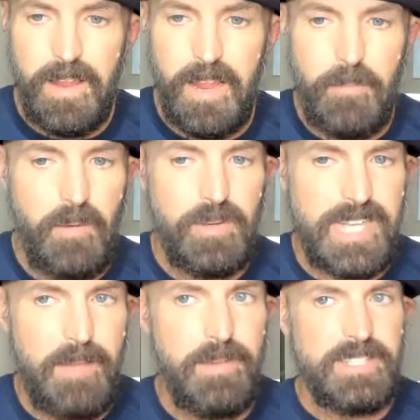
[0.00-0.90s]
Was
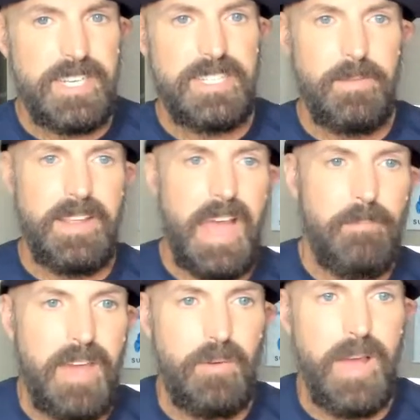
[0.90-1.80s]
I missing something? Yeah,
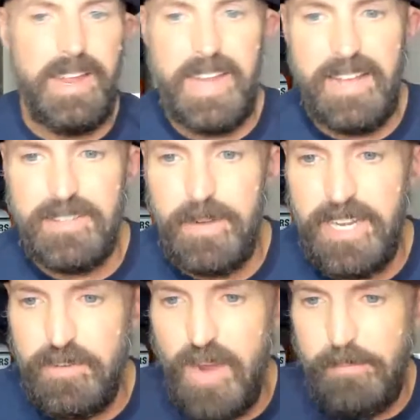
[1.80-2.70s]
by the way, somebody
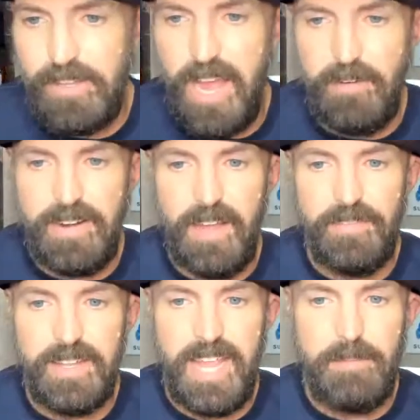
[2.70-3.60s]
did drop a line right now.
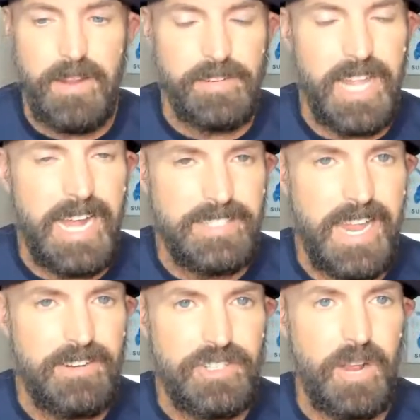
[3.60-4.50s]
The Tape Never Lies
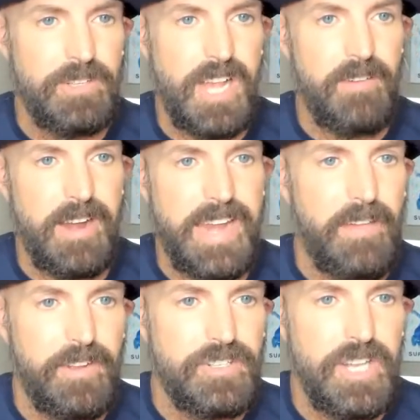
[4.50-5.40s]
show is on right now.
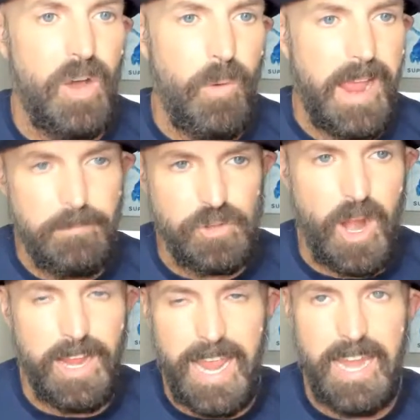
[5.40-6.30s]
There's no way I'm
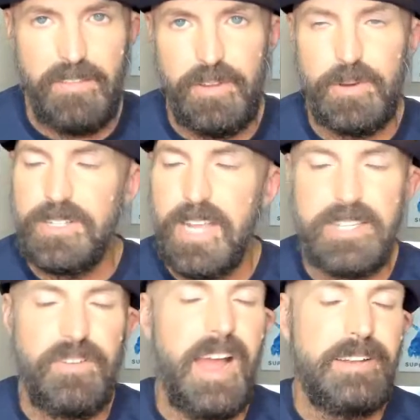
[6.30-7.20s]
drawing any viewers.
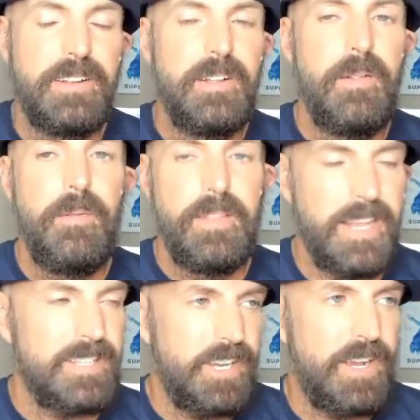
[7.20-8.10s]
It's fine.
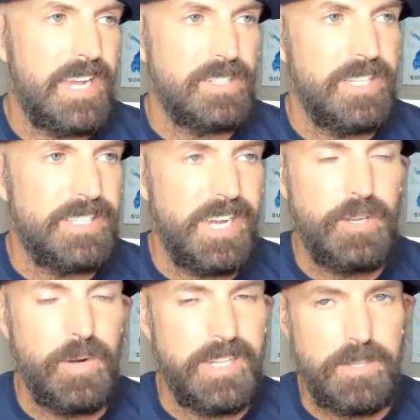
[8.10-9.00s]
Listen, you guys are listening
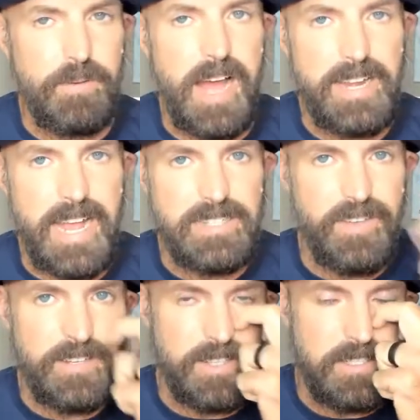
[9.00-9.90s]
to it as a podcast
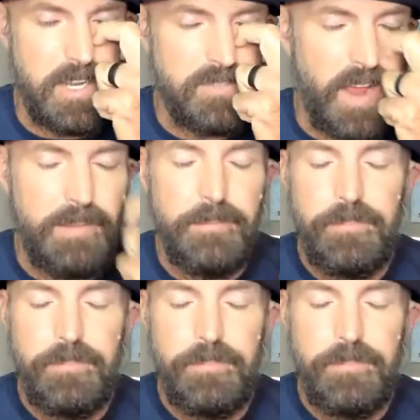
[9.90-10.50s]
eventually, so it's fine.